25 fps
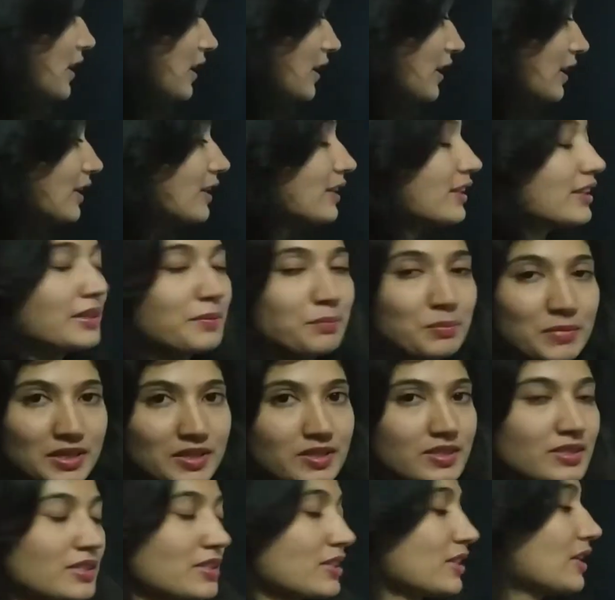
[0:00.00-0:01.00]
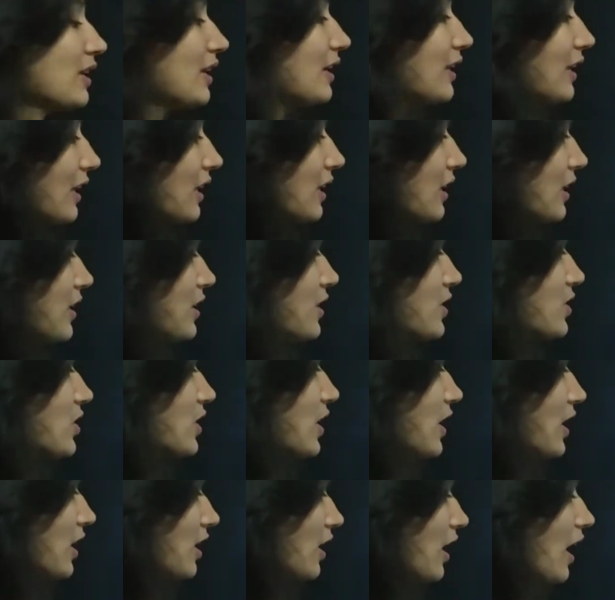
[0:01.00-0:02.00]
it means in English
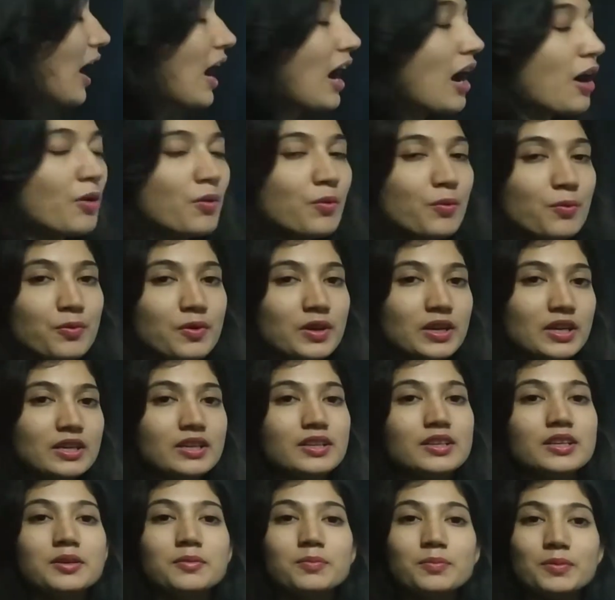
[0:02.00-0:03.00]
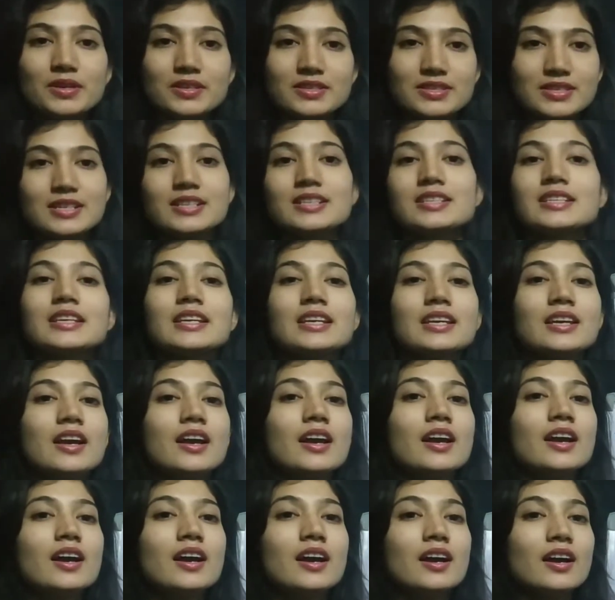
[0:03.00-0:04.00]
how we represent
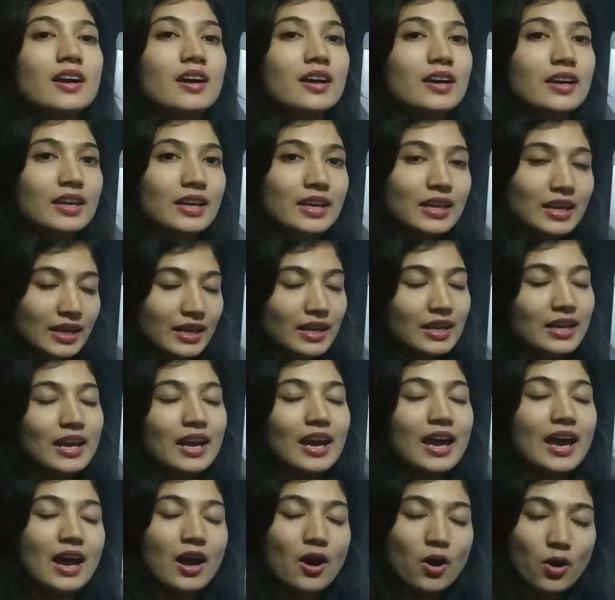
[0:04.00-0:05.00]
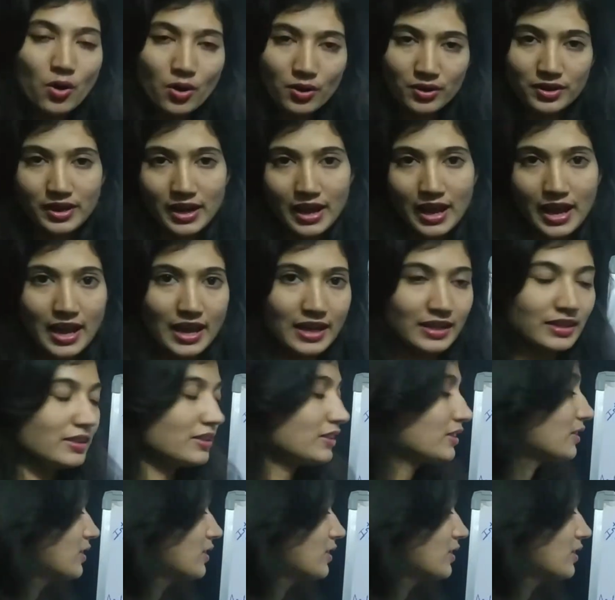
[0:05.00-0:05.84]
a or an,